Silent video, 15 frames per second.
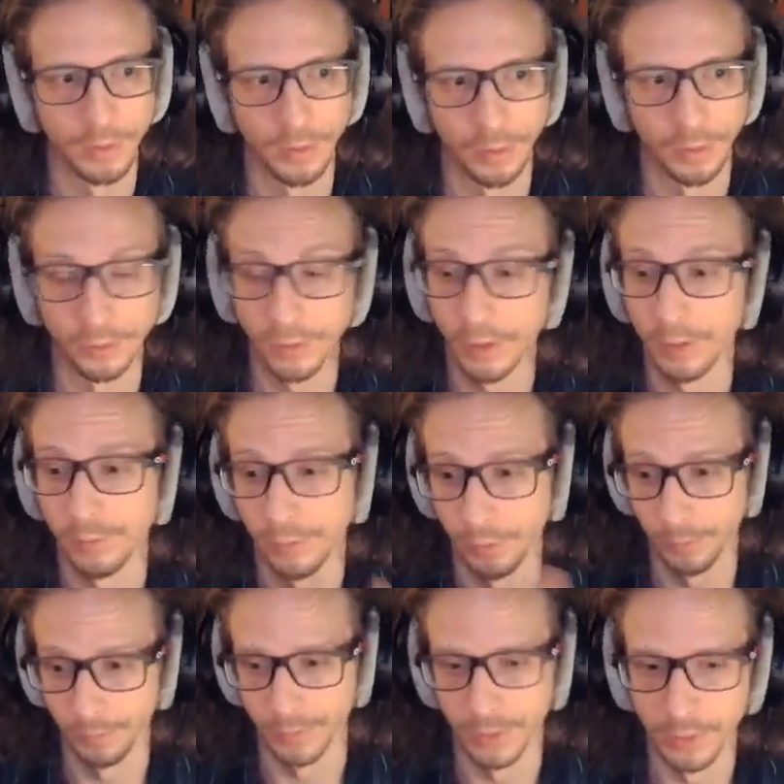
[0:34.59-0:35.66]
aside
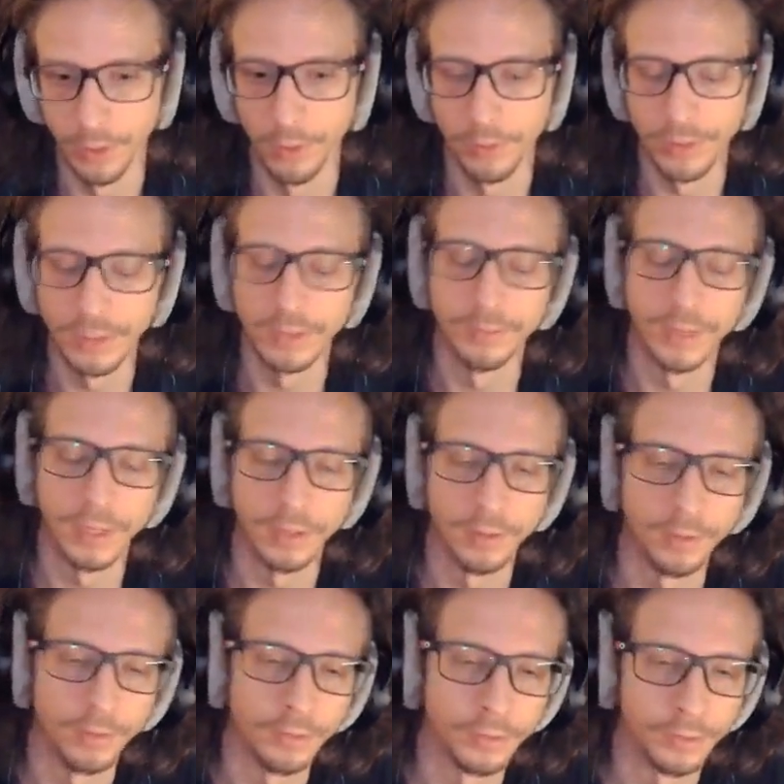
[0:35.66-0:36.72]
from you know
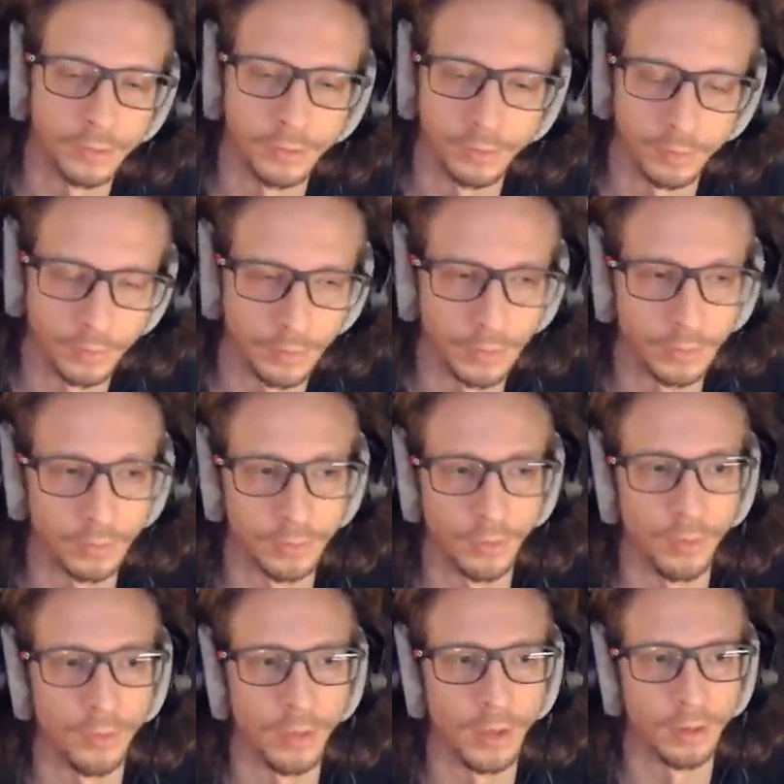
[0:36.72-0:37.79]
emails and and
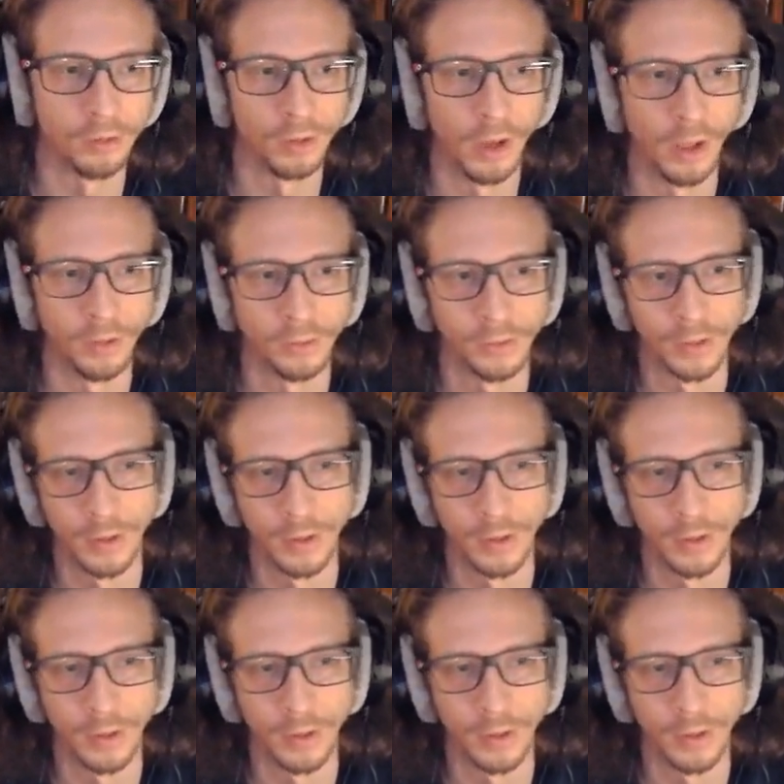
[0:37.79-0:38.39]
all that jazz.